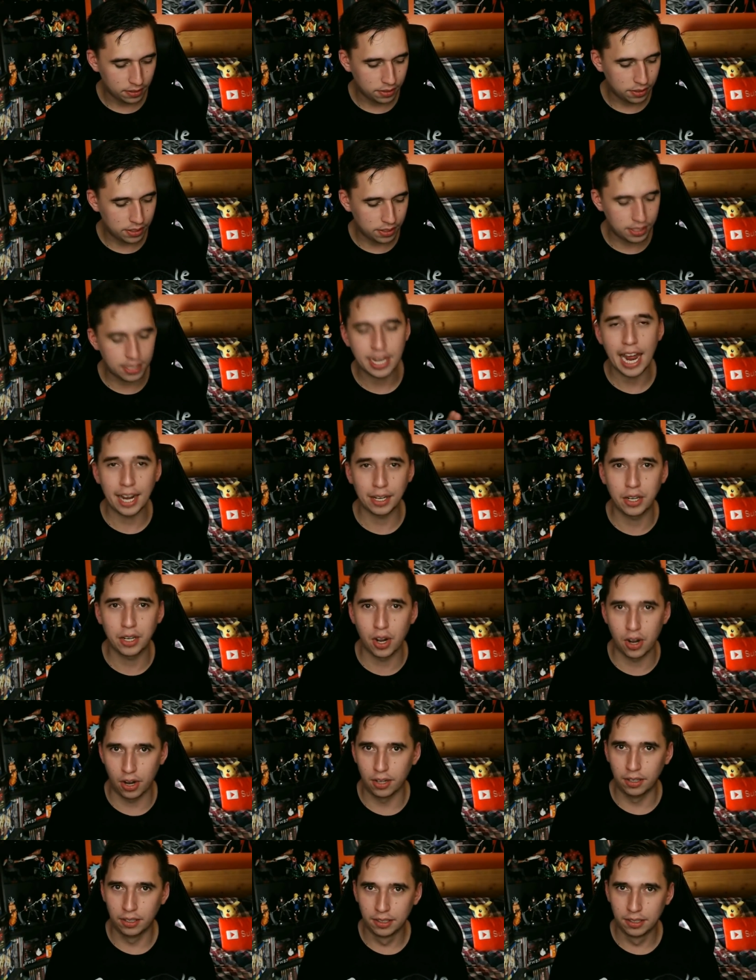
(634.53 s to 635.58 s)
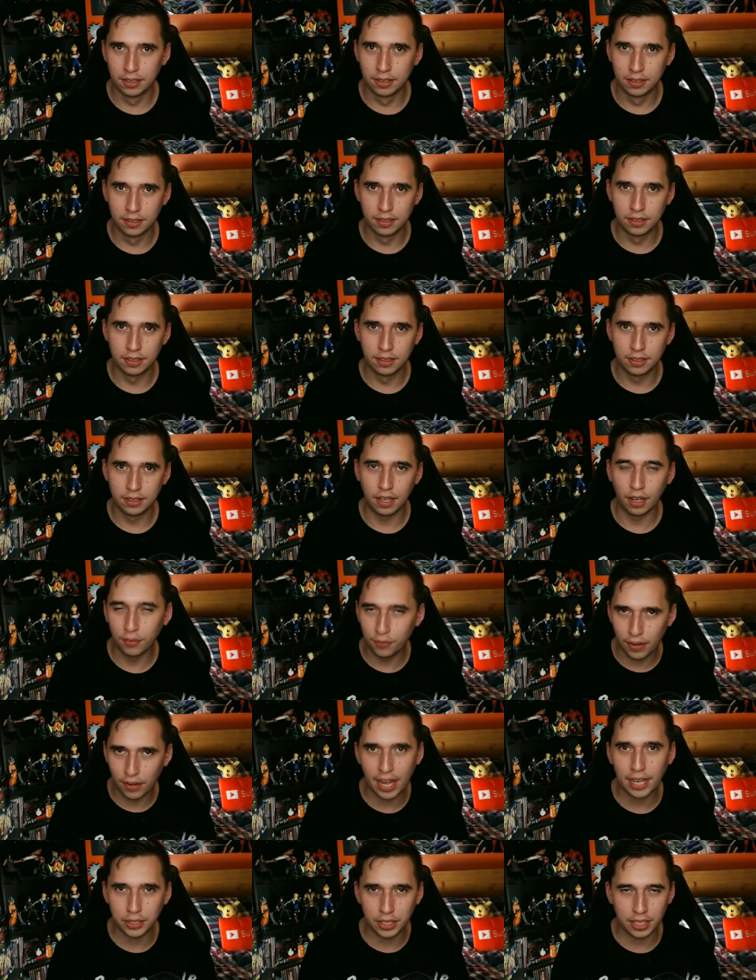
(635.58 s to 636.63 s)
She's a dead girl. A
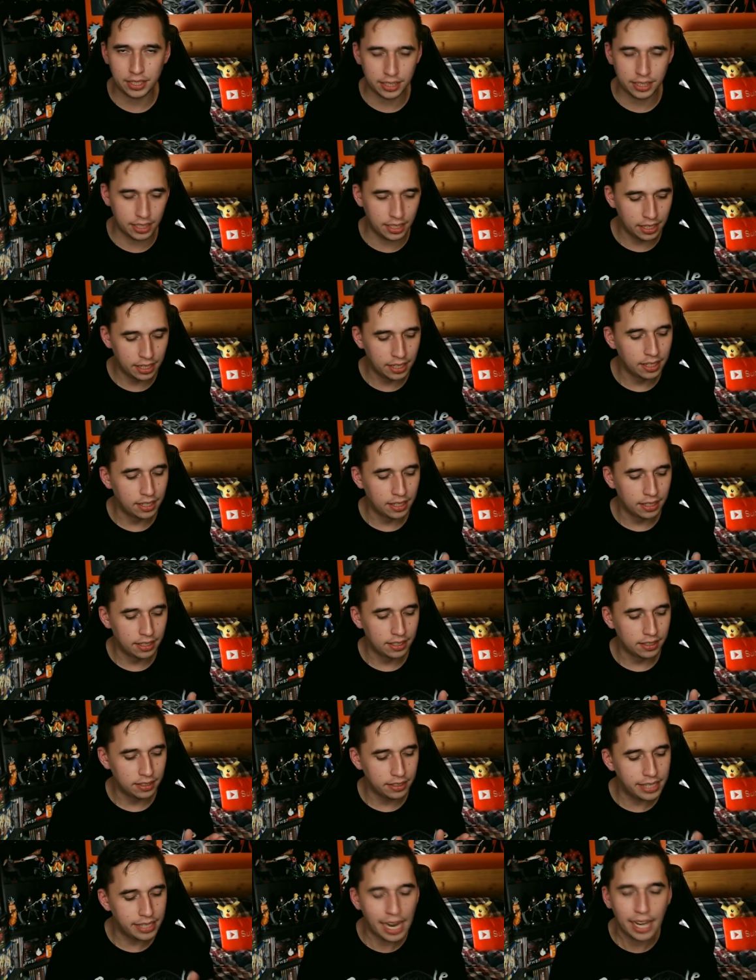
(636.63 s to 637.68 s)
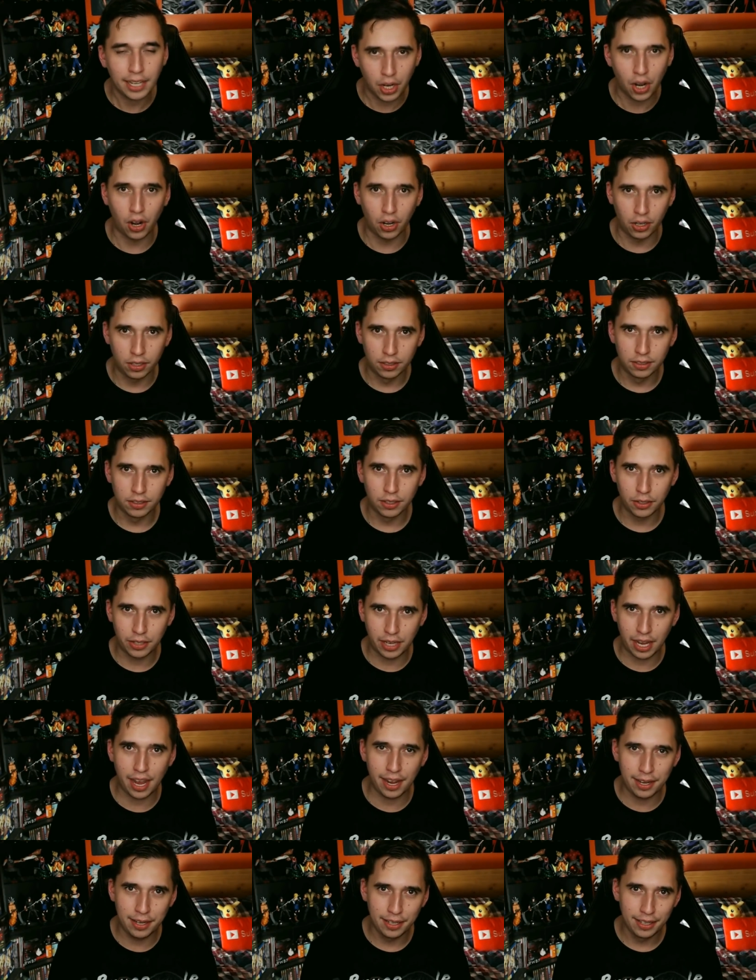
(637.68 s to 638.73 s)
flat chested dead girl,
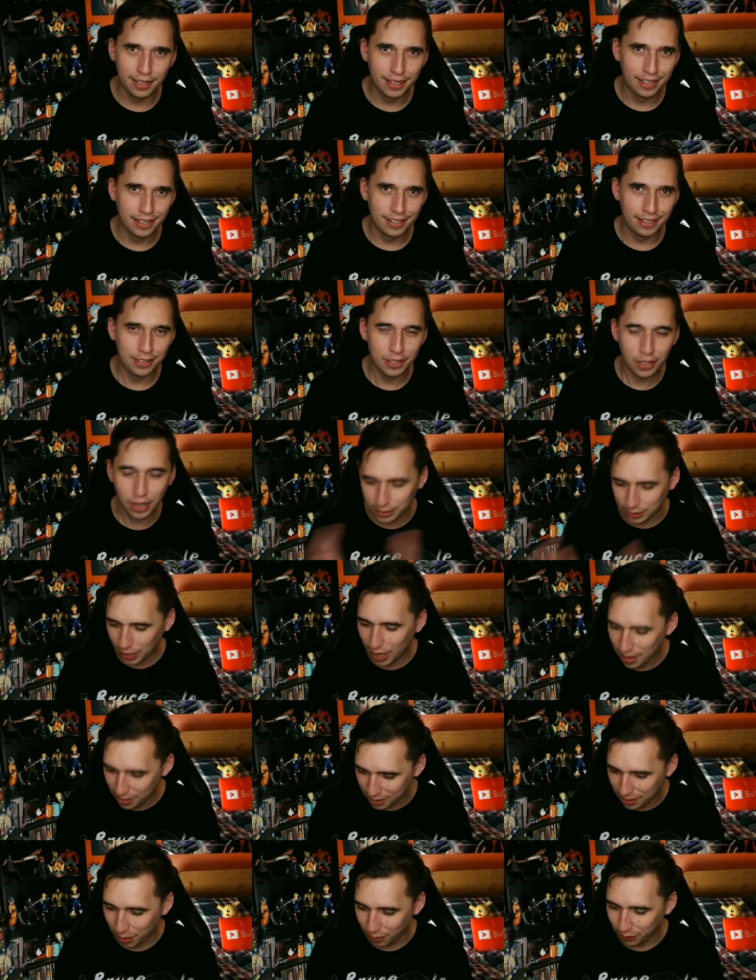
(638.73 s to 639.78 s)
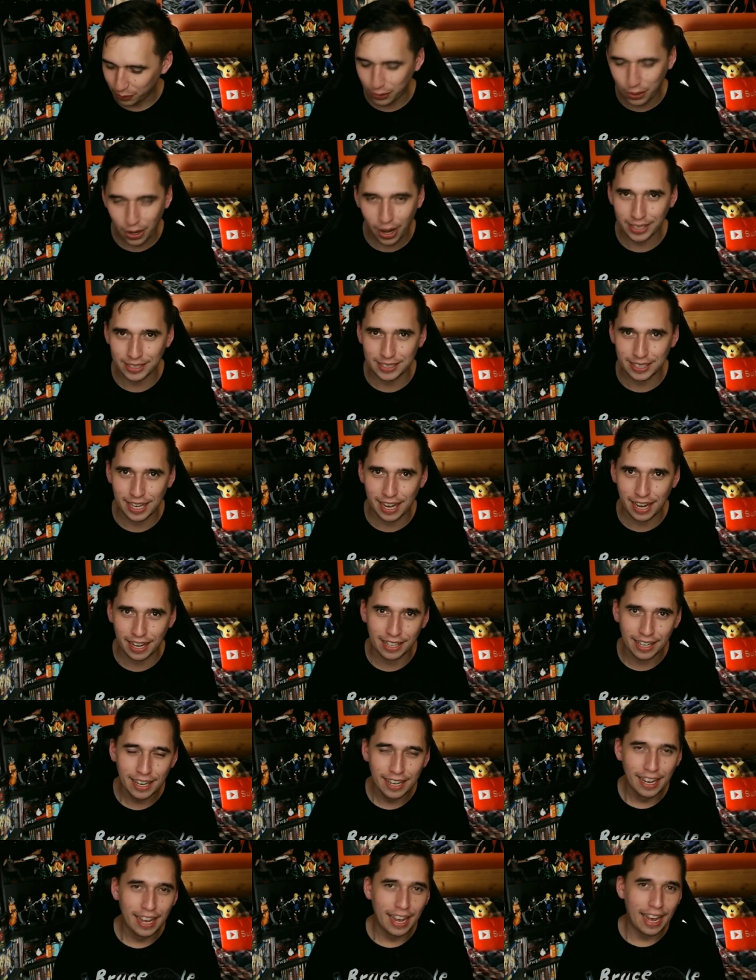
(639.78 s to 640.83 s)
okay? You got Jericho for Christ's
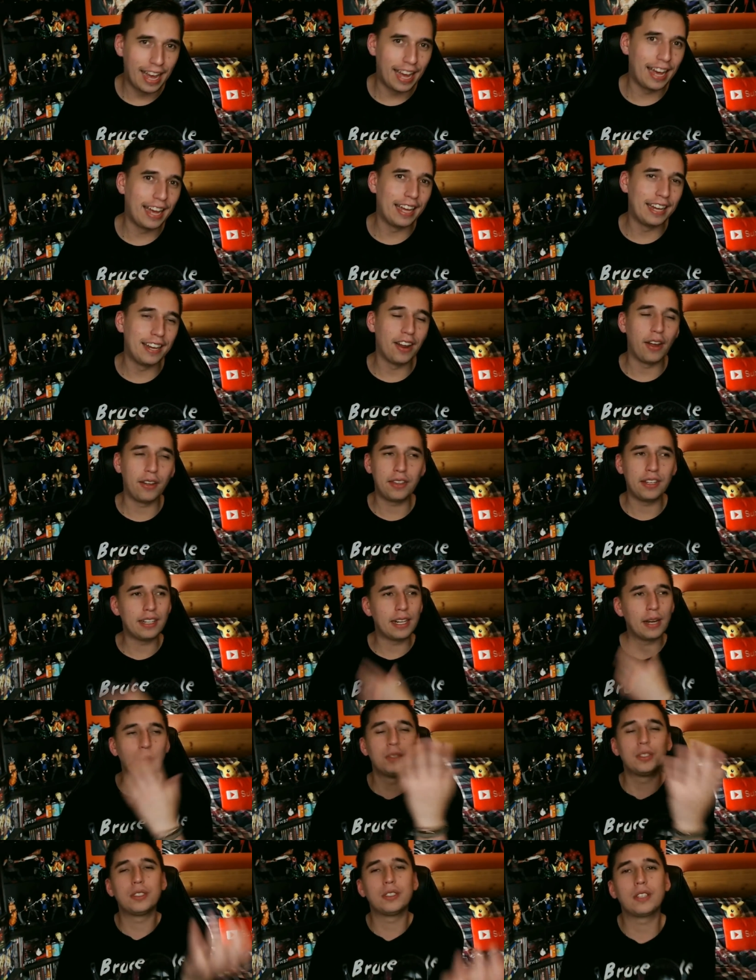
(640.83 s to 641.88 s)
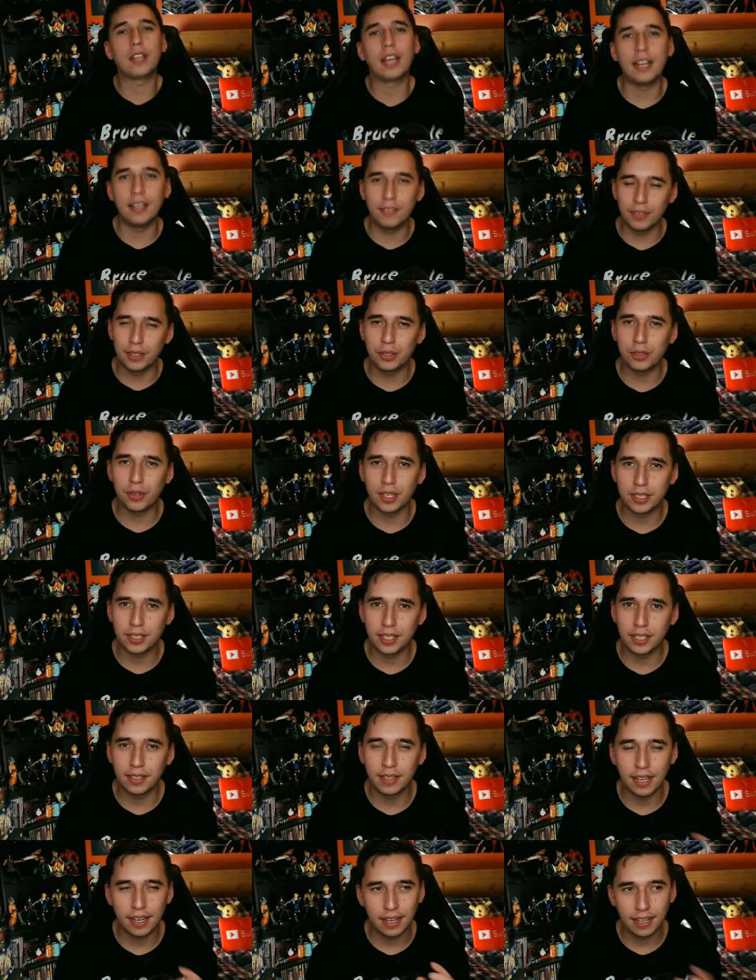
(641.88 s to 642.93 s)
sake. And I think that was kind of
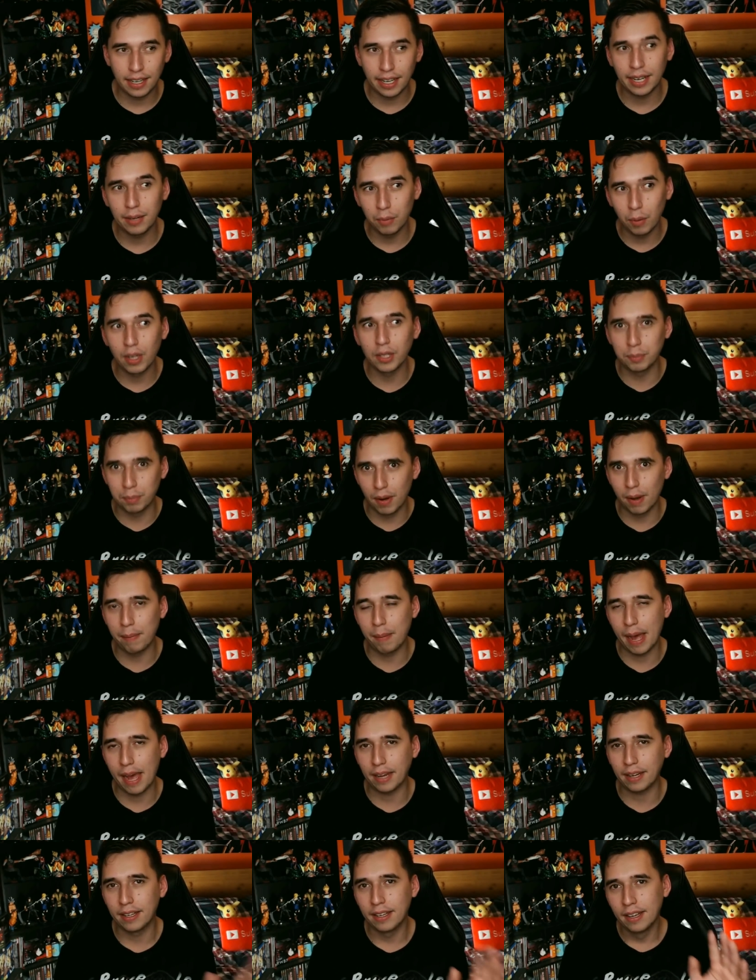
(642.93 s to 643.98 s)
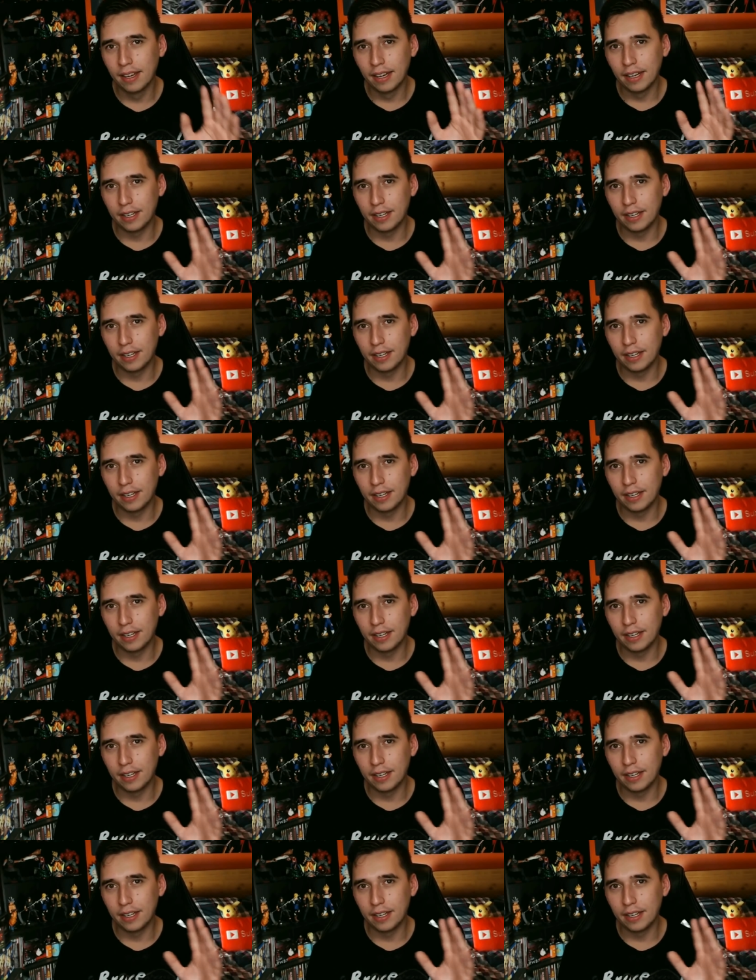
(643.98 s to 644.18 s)
interesting that Elaine was brought back.